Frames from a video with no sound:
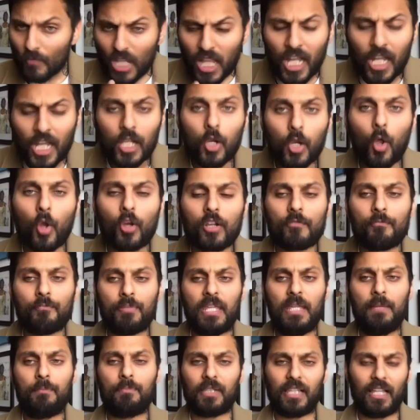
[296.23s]
A lot of
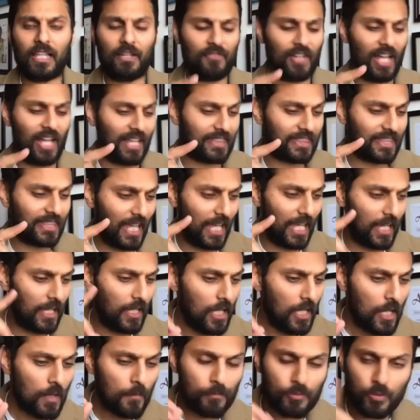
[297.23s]
people have had their
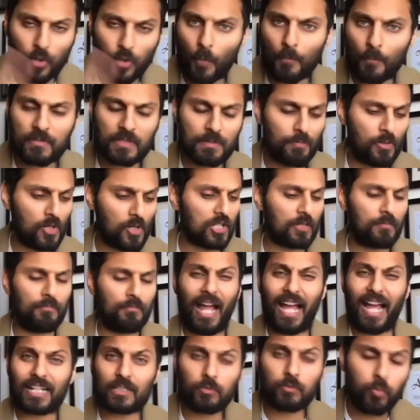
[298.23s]
proms pushed
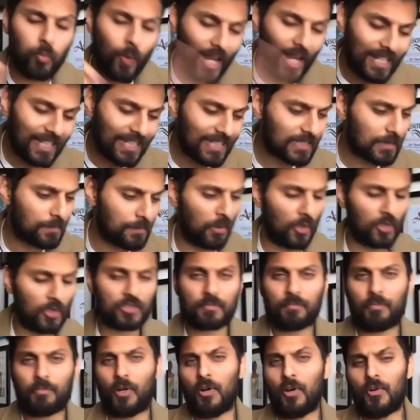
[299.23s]
back, weddings
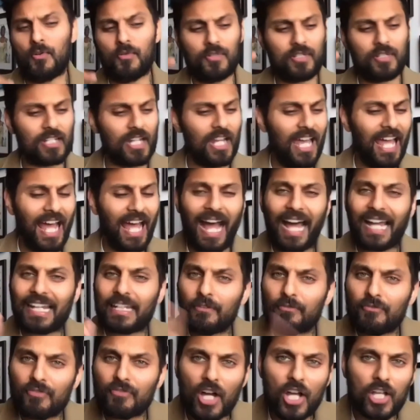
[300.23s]
postponed,
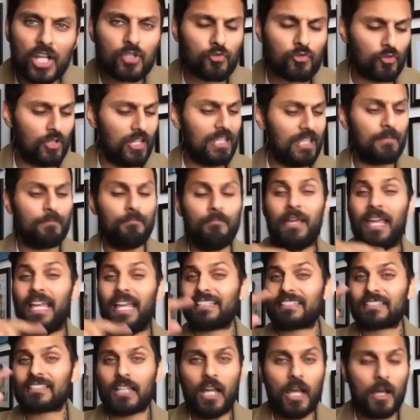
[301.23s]
anniversaries
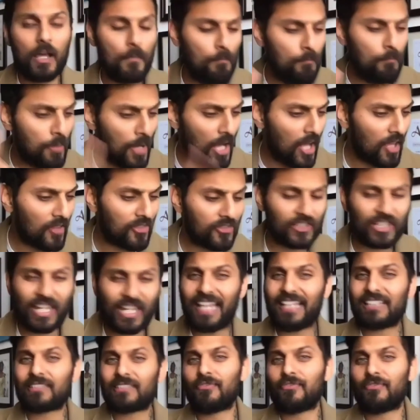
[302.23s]
missed, birthdays,